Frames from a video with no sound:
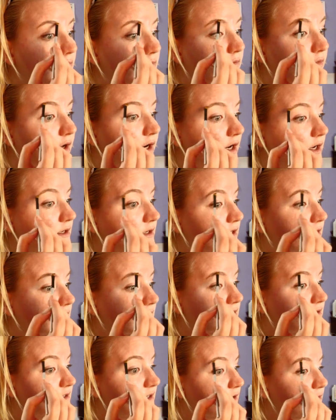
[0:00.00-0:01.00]
But I tend
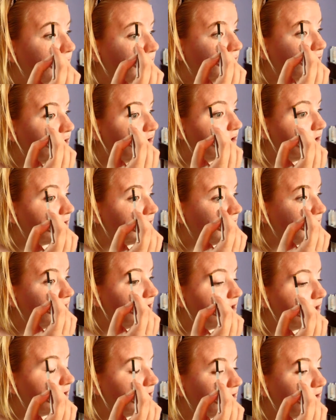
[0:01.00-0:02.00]
to stick with just the
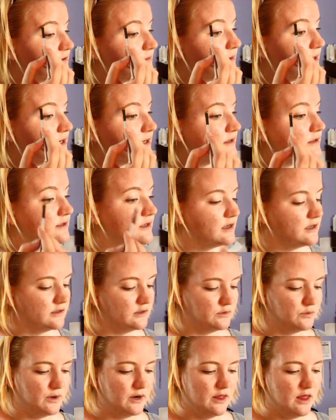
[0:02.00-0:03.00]
tails because
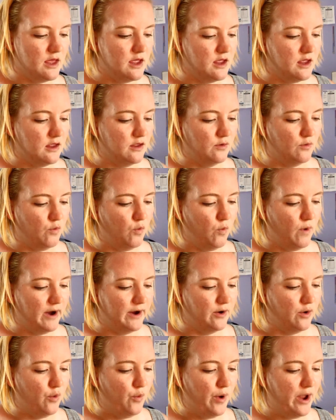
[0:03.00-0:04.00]
that's where they
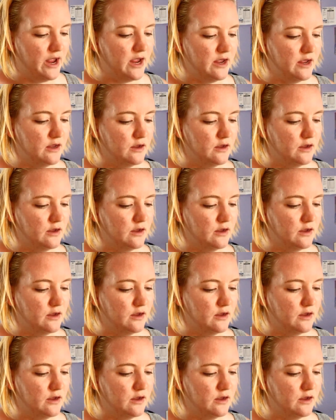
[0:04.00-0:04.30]
wear away.